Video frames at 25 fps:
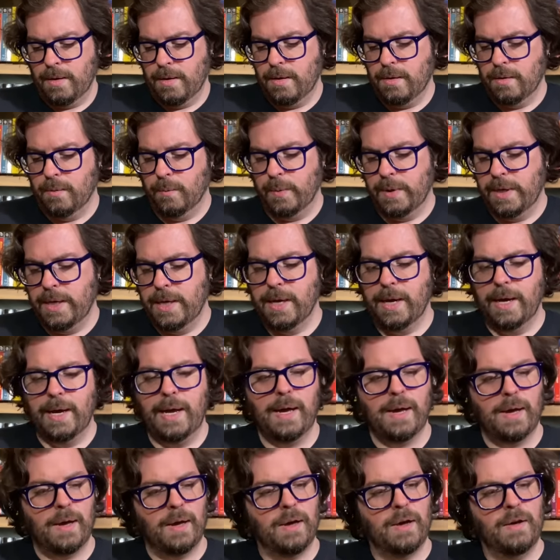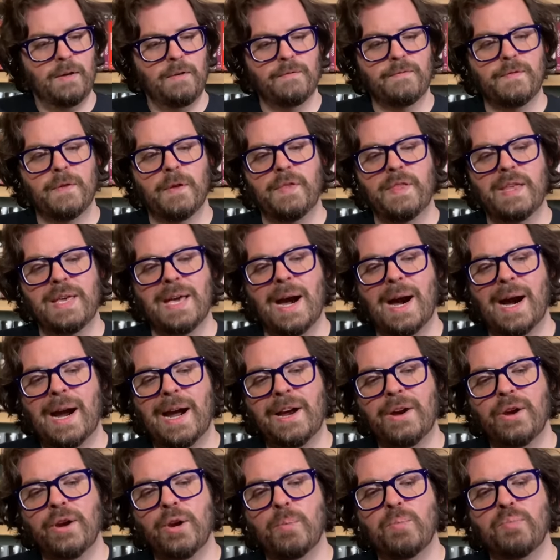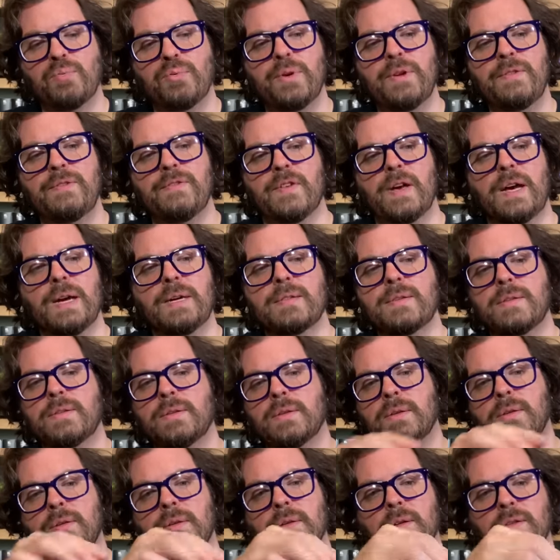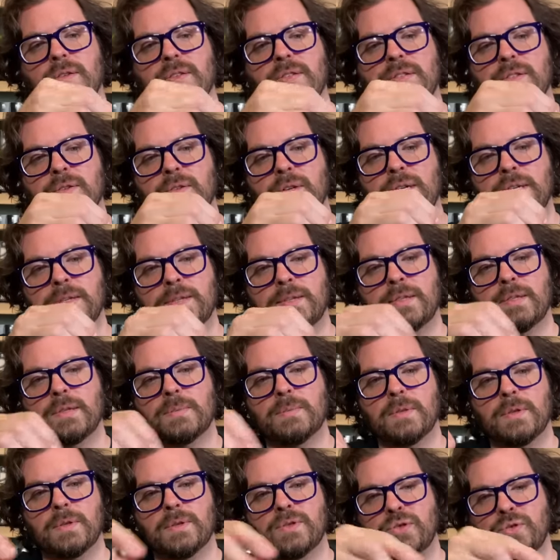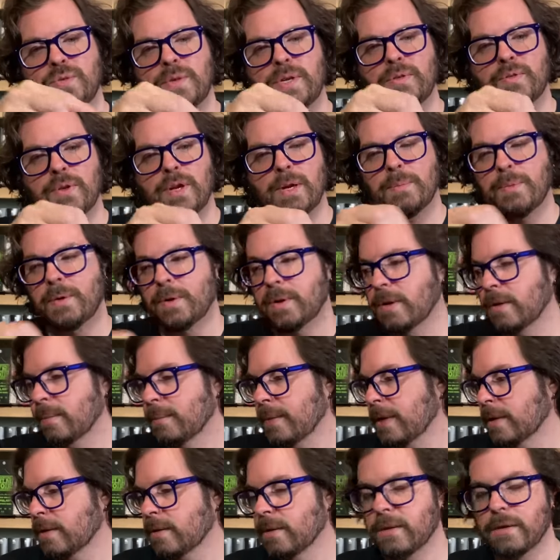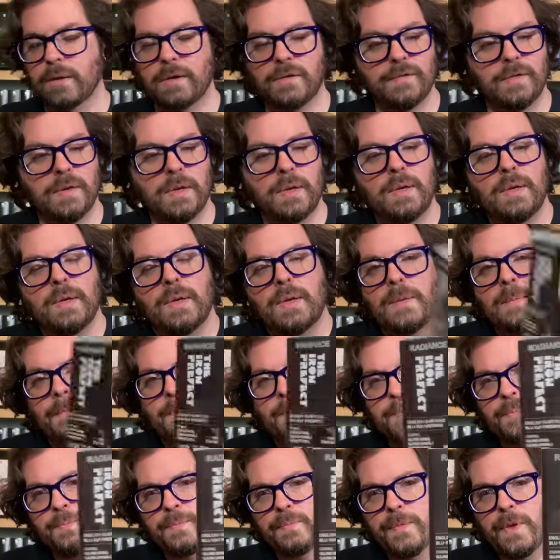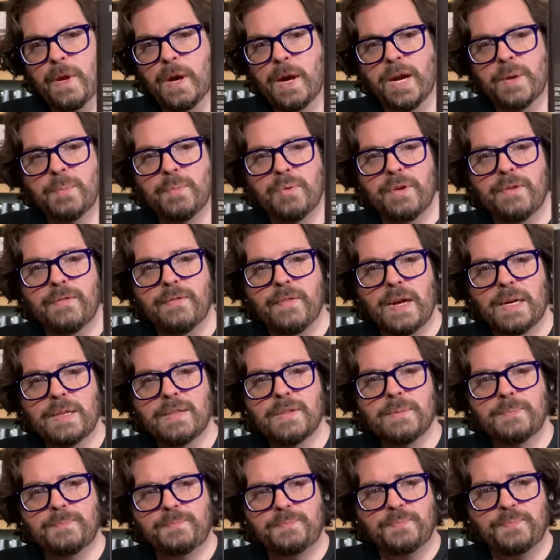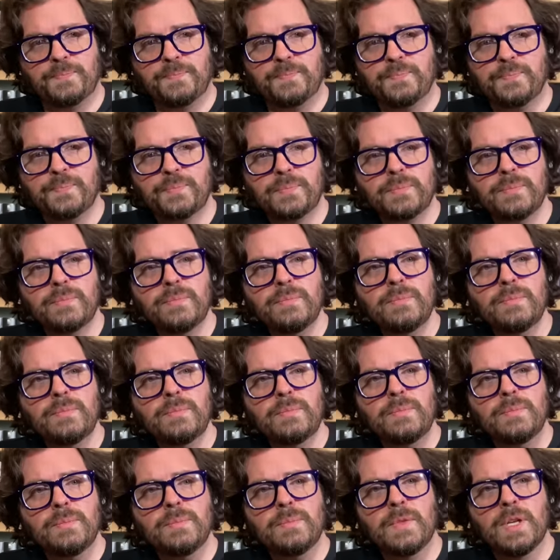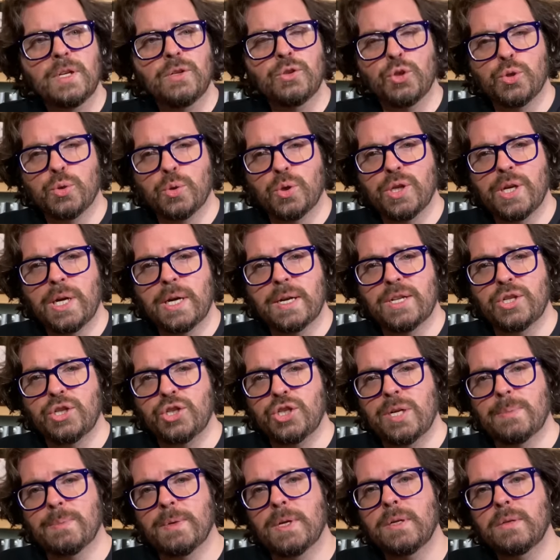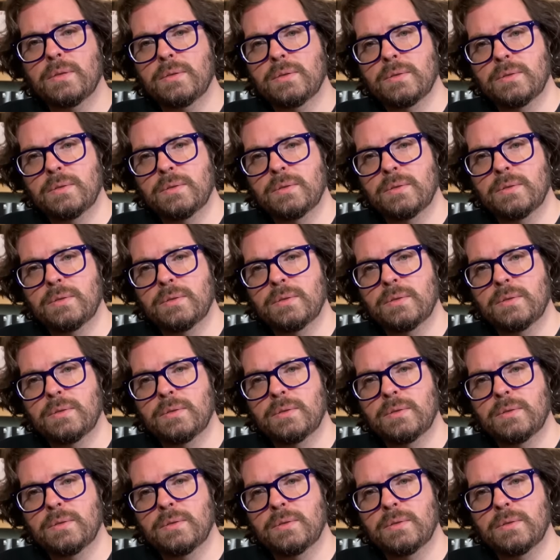We have The Iron Prefect. Oh, this still has some of the shrink wrap on it. Let me get that off. The Iron Prefect. Juliana Gemma.